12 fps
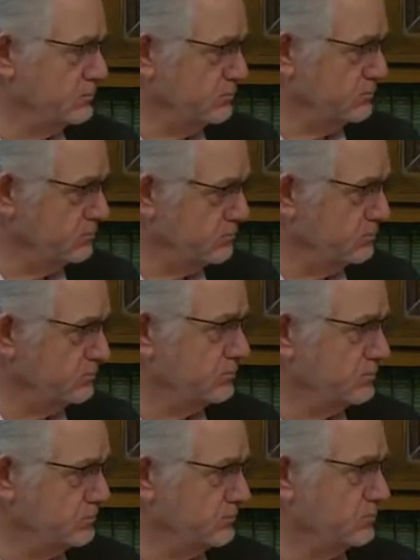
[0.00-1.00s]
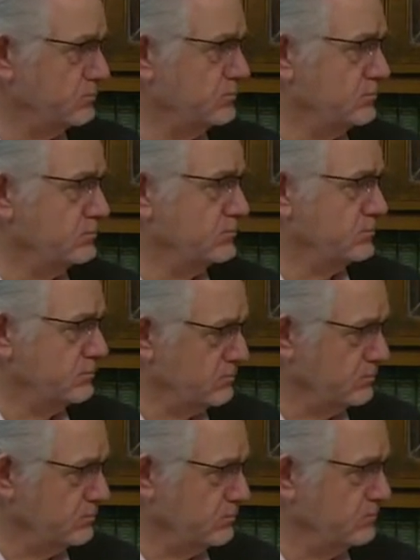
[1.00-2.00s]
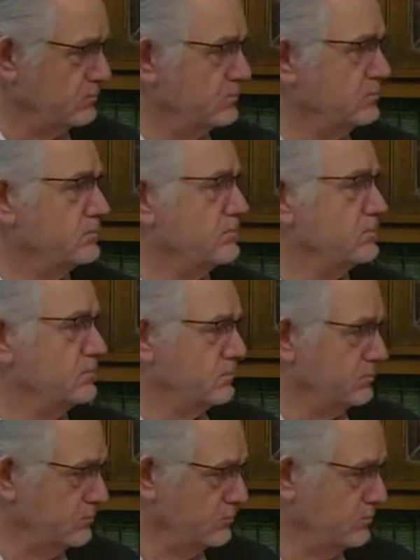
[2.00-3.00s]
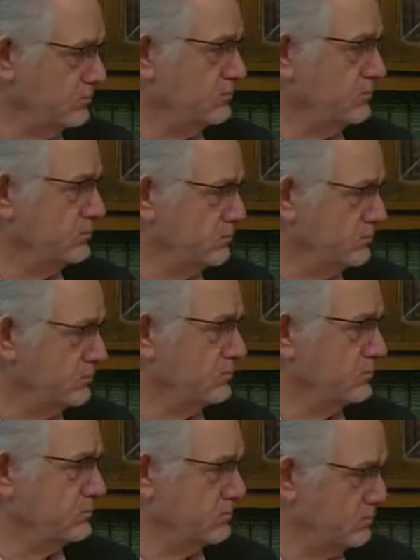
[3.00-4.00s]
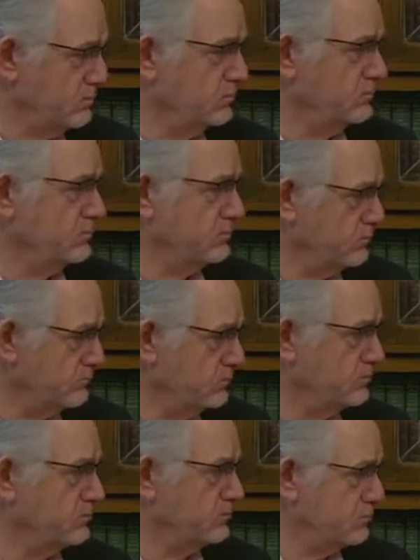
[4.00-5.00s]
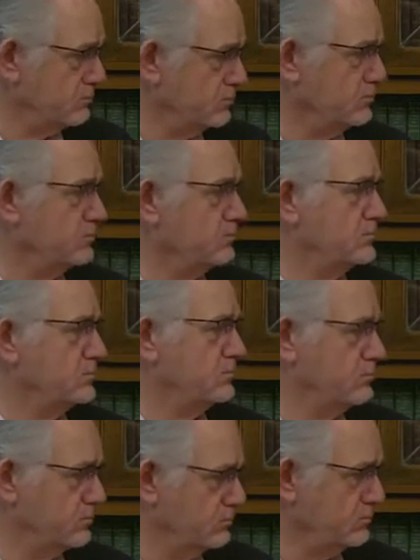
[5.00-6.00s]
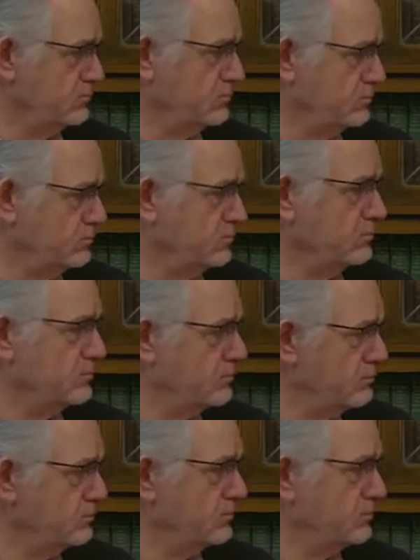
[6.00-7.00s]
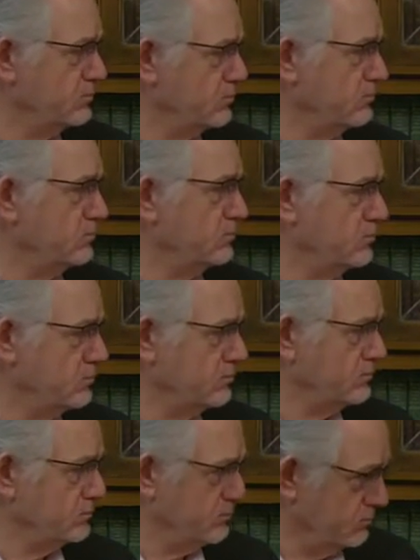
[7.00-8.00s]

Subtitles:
This person isn't speaking.